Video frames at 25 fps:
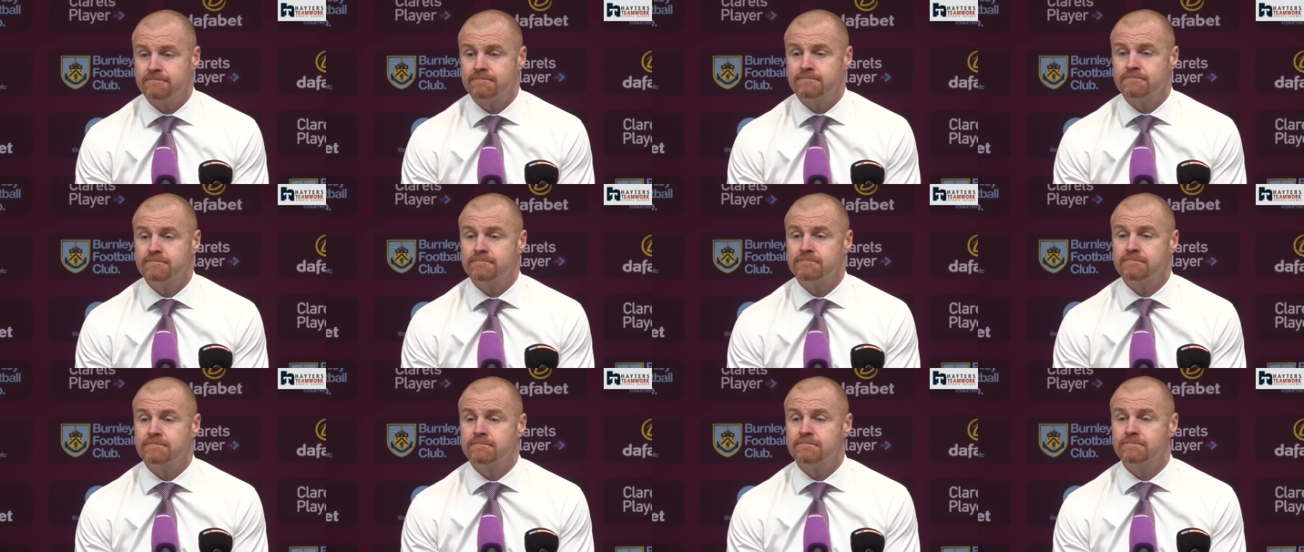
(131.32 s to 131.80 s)

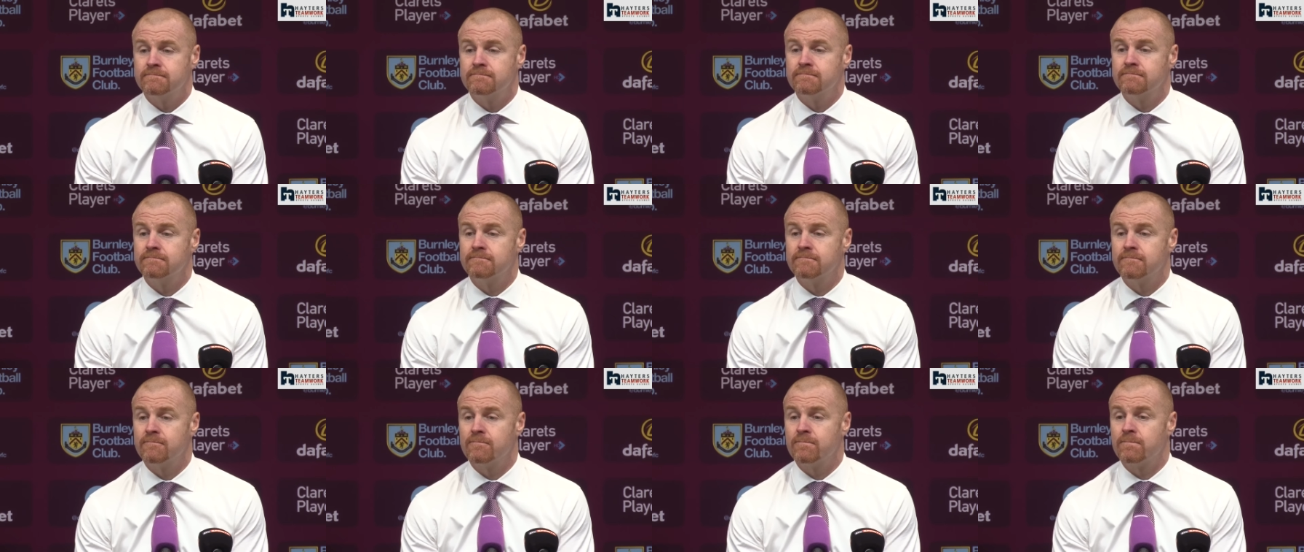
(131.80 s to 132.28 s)
Scottish could,
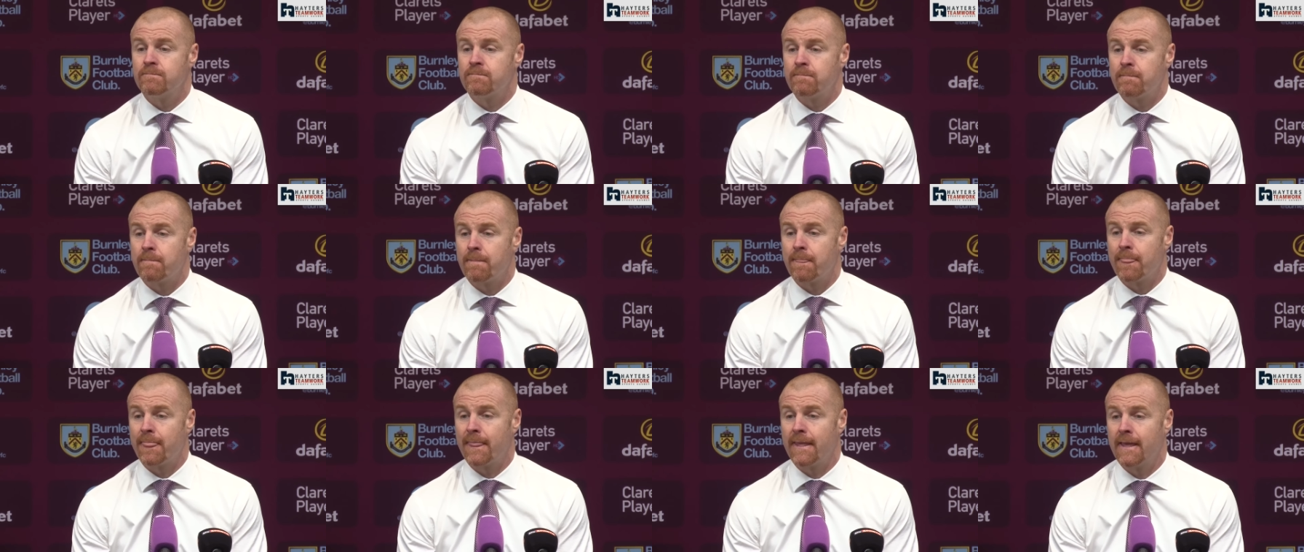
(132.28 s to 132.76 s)
could make
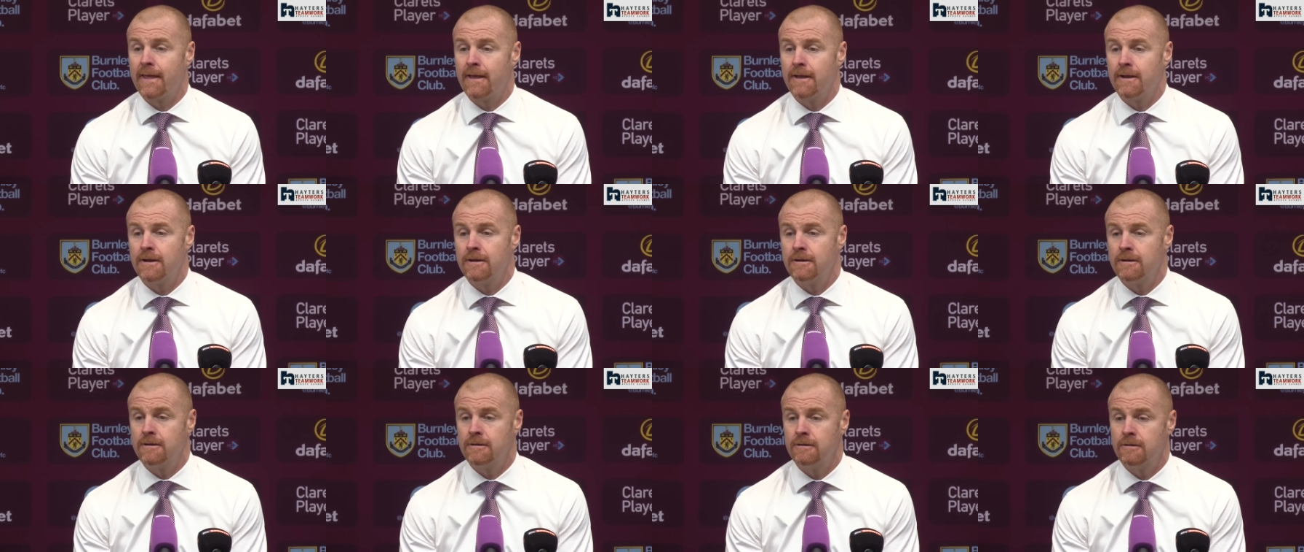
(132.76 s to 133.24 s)
it four
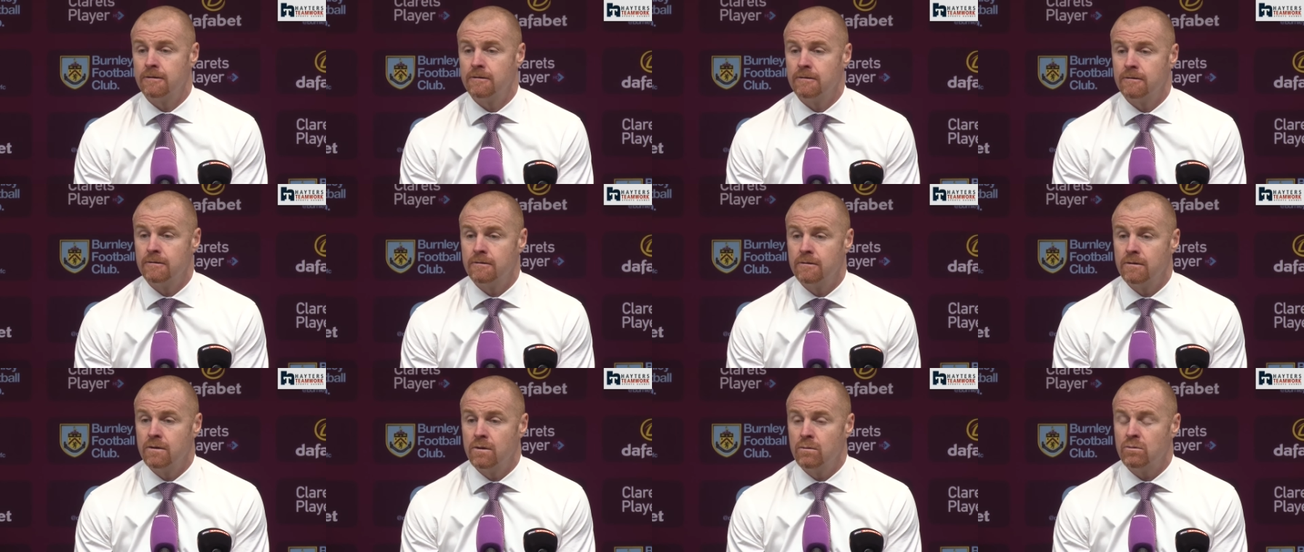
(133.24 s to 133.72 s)
one, couldn't they?
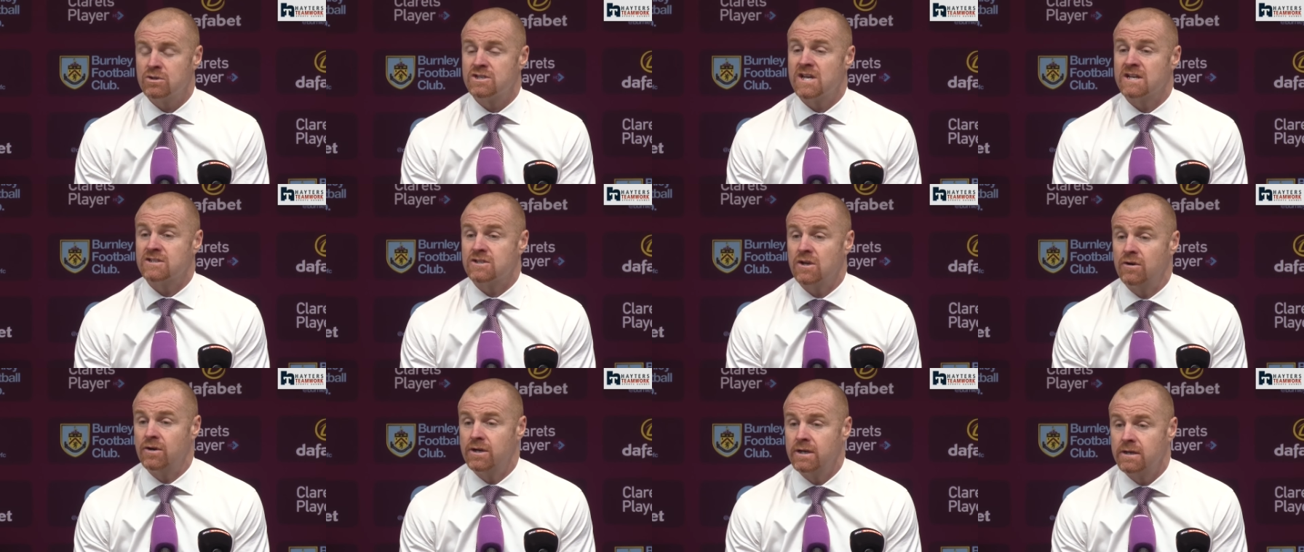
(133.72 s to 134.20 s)
What's
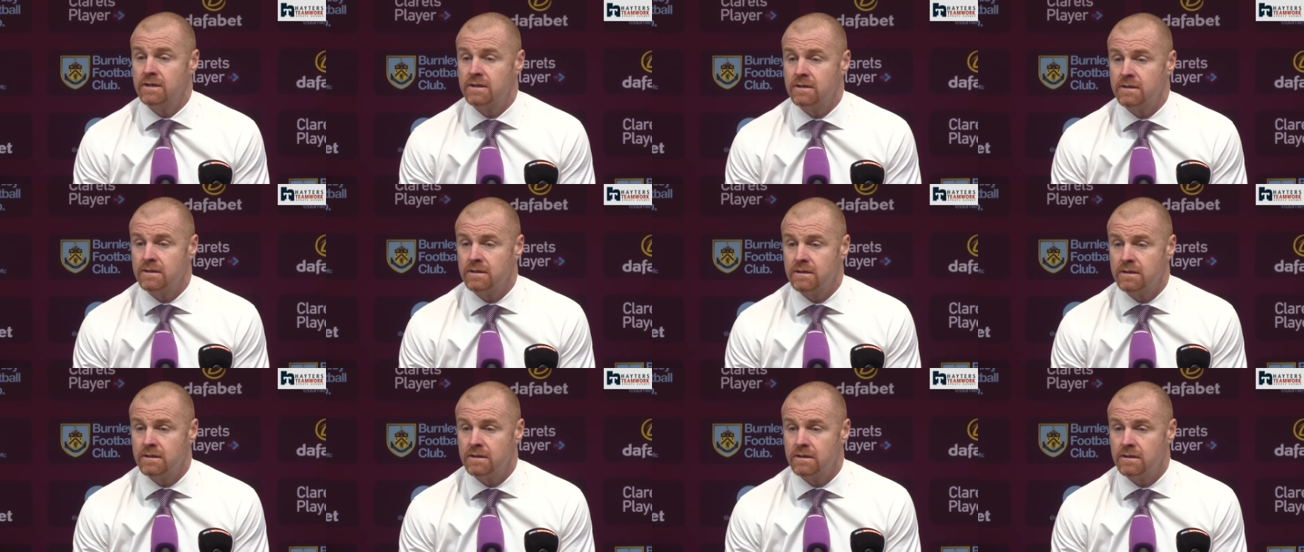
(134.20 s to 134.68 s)
that, sorry?
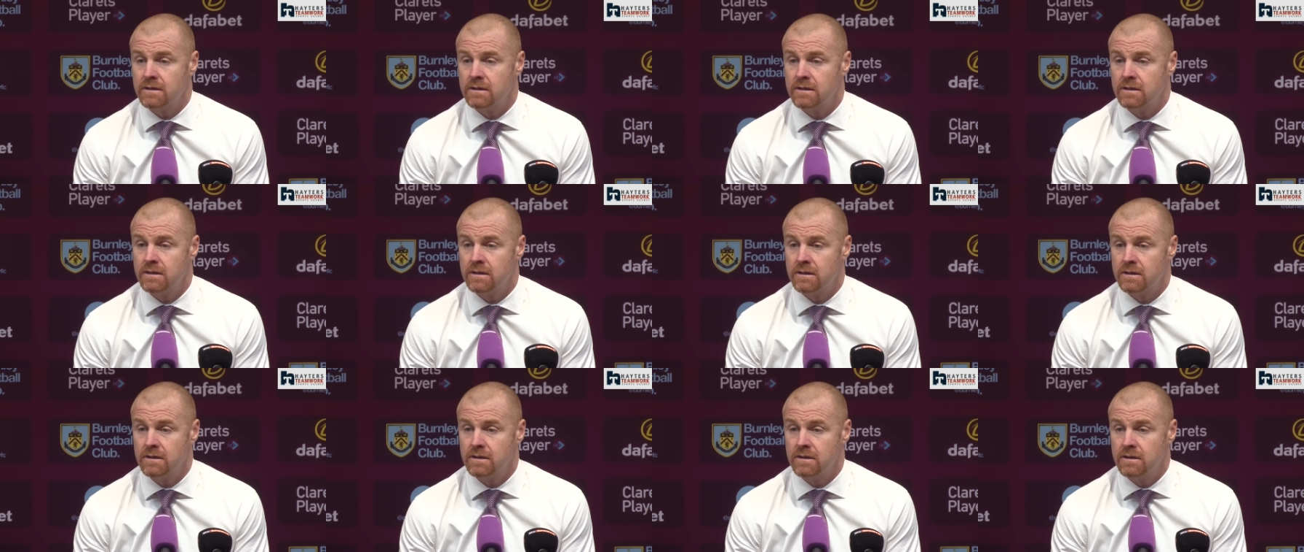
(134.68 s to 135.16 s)
Scottish could make it
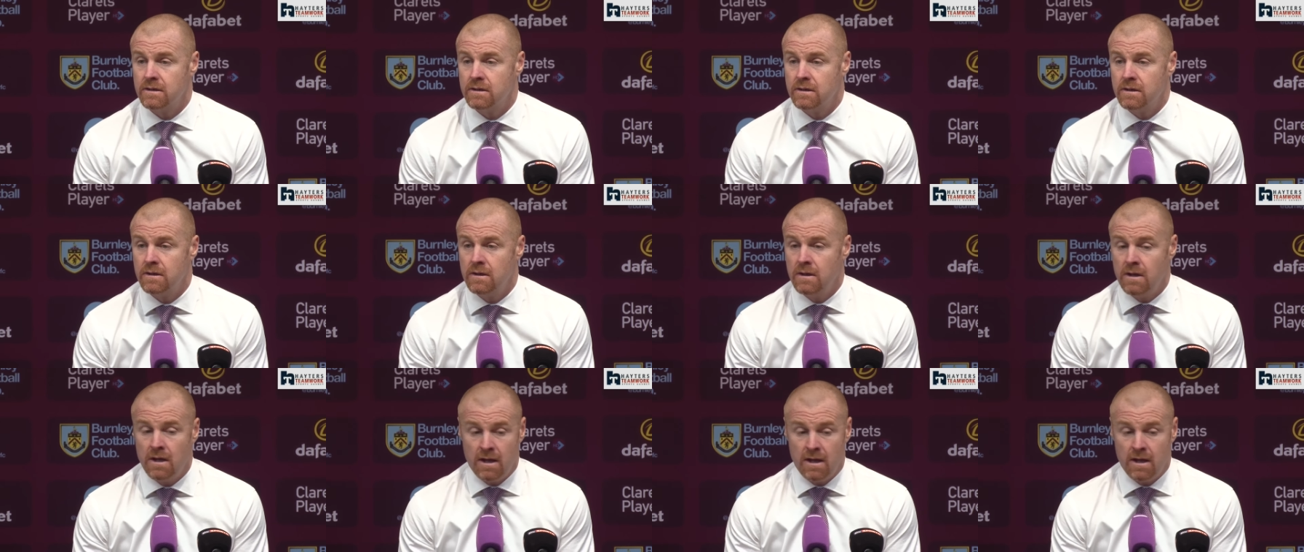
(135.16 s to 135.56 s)
four one.